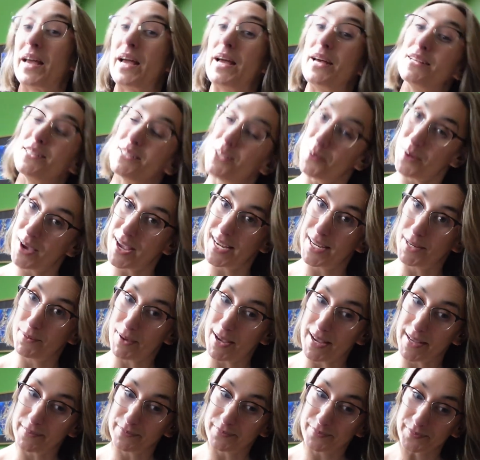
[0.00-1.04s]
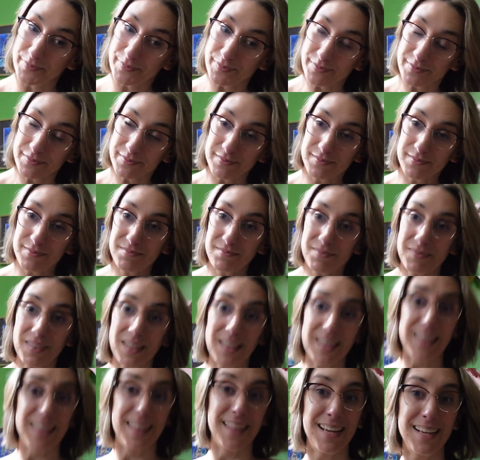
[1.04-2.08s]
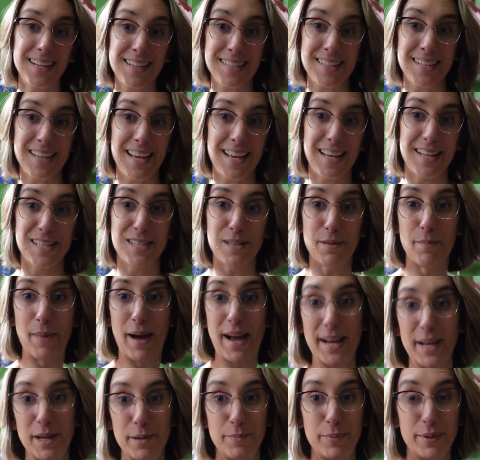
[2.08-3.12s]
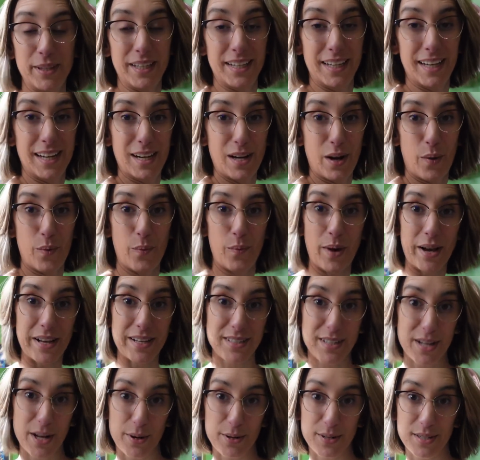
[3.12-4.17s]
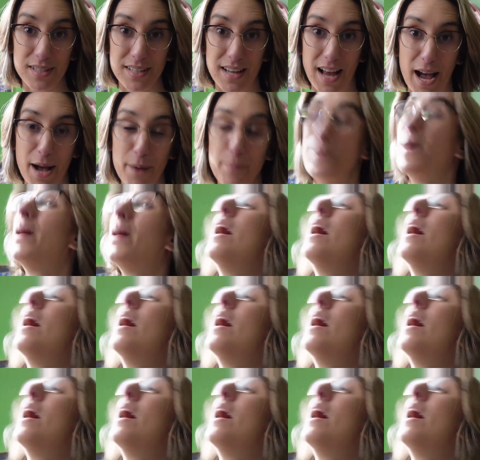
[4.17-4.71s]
So anyway, this is my completed West Coast top.